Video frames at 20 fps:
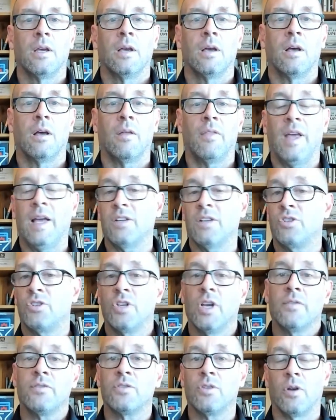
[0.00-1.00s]
That
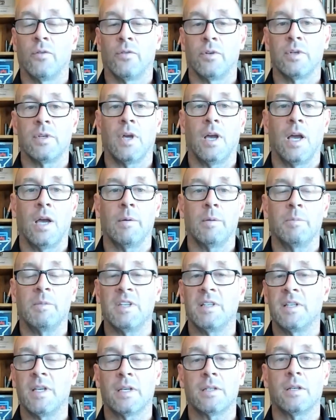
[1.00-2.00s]
shifts over time. I
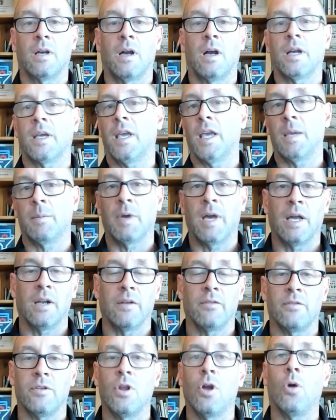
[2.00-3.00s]
mean, TikTok came out
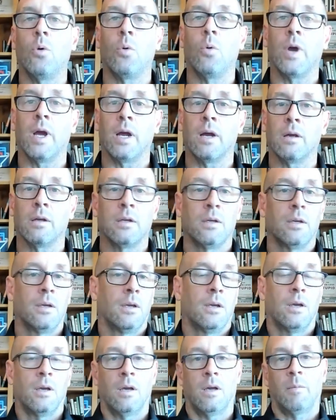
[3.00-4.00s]
of nowhere.
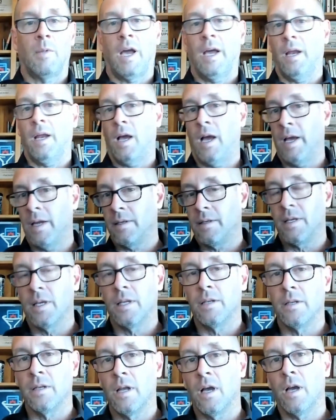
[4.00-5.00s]
I
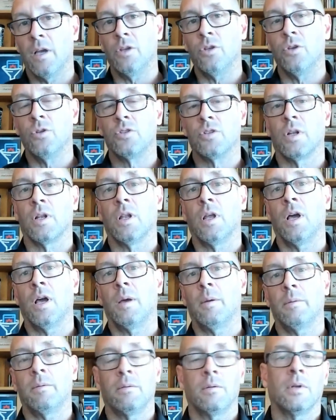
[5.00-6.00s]
tend to not use it a
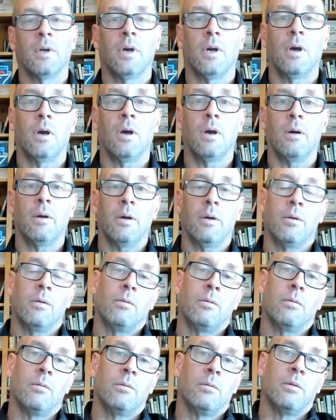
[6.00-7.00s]
lot, on
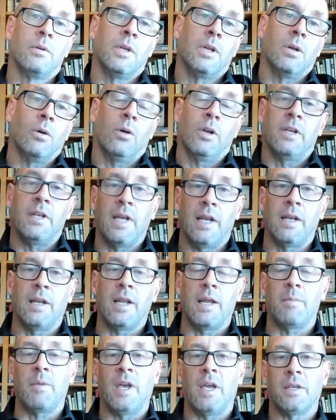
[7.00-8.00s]
a
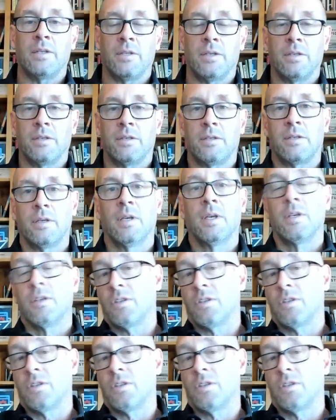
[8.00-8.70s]
day-to-day basis.